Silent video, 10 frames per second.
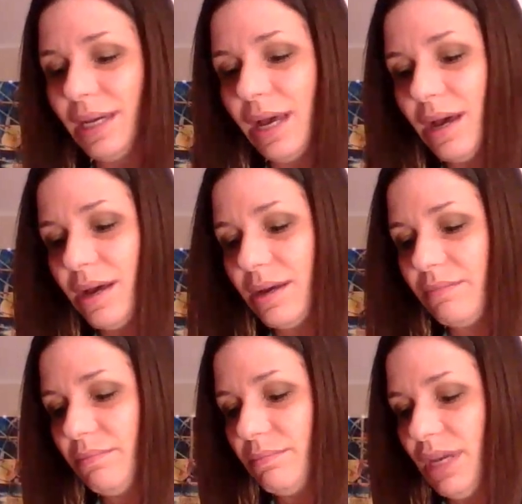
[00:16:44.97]

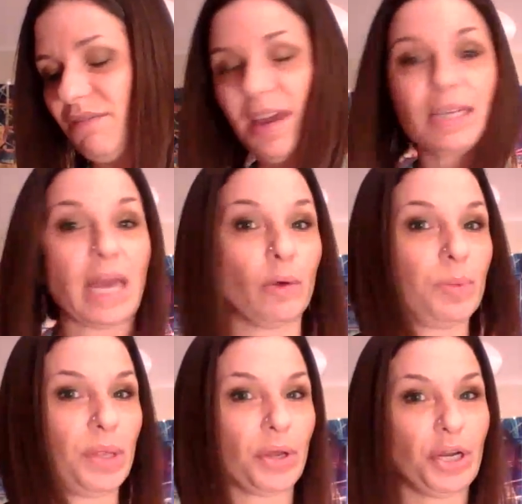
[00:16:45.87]
In fact, I will
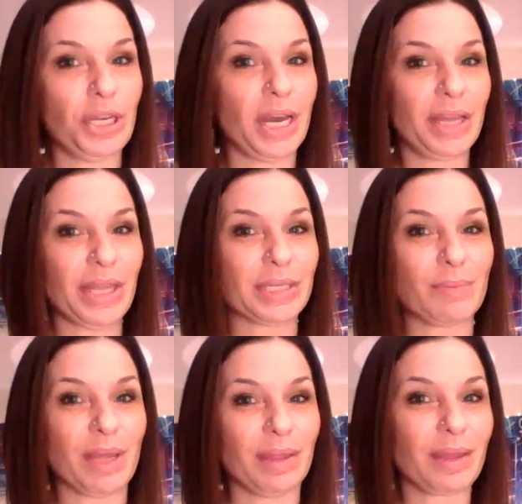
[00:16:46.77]
be 39 this
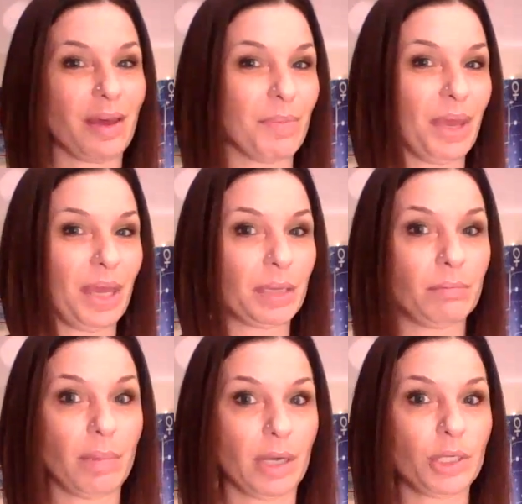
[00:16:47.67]
month, coming
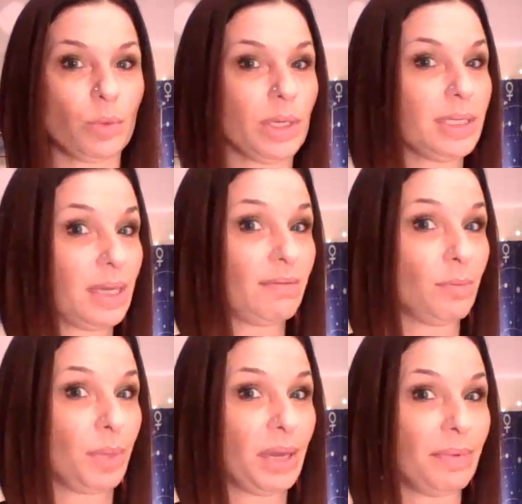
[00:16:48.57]
March
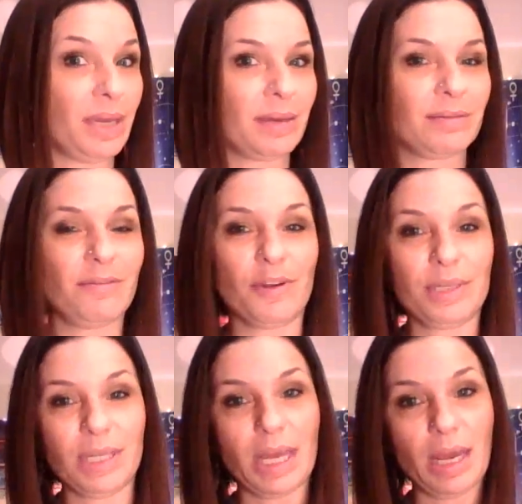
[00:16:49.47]
27th, baby.
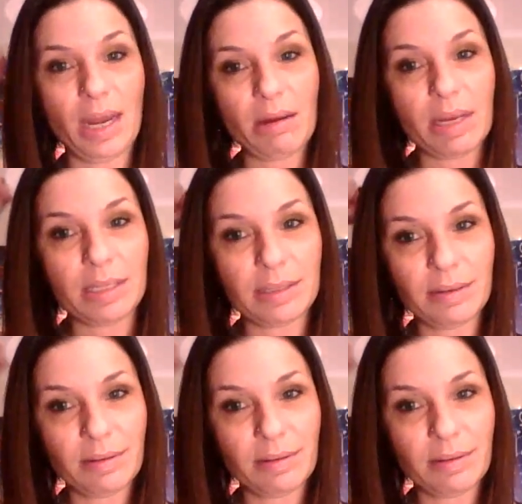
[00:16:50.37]
First decan Aries.